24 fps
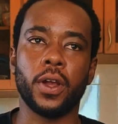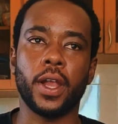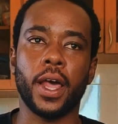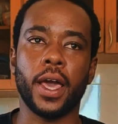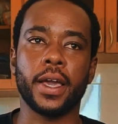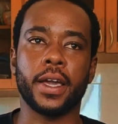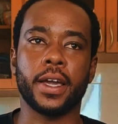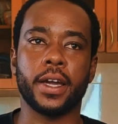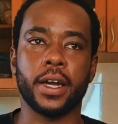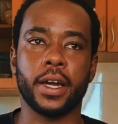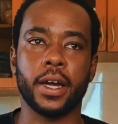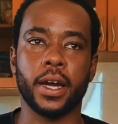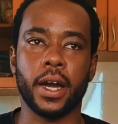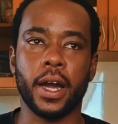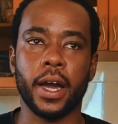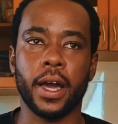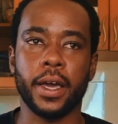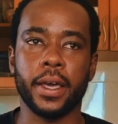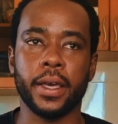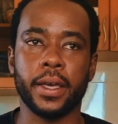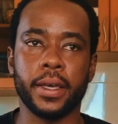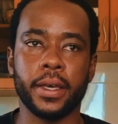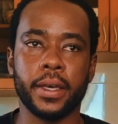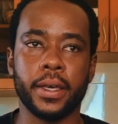like
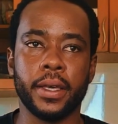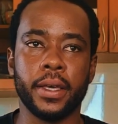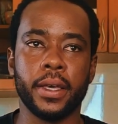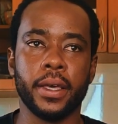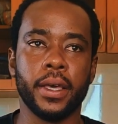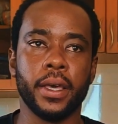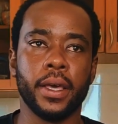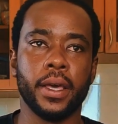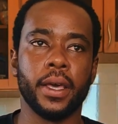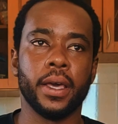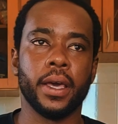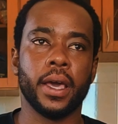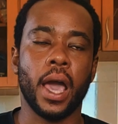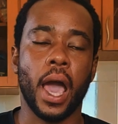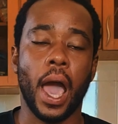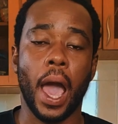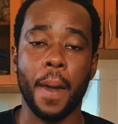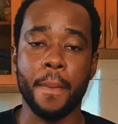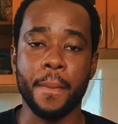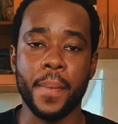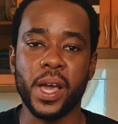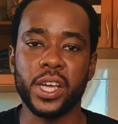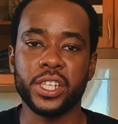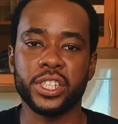
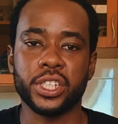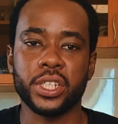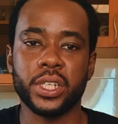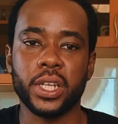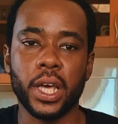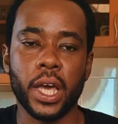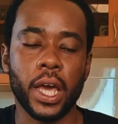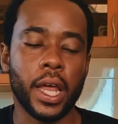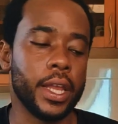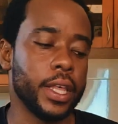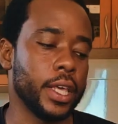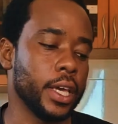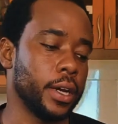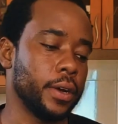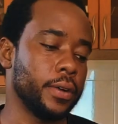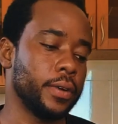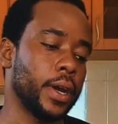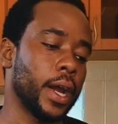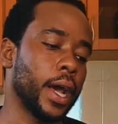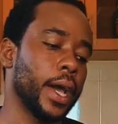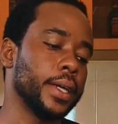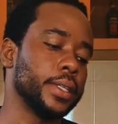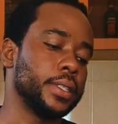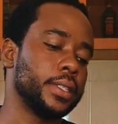I mentioned earlier,
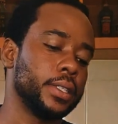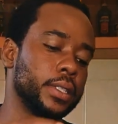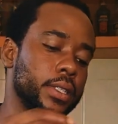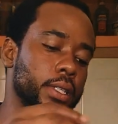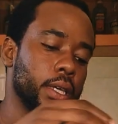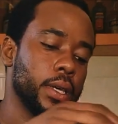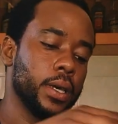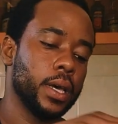right?